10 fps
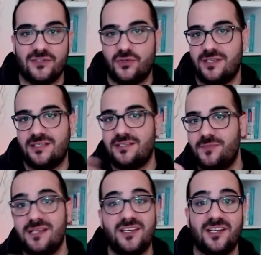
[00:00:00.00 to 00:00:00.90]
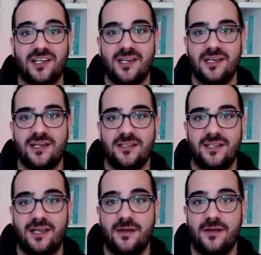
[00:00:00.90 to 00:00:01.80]
So this is basically
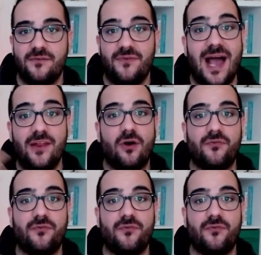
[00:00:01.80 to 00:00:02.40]
the value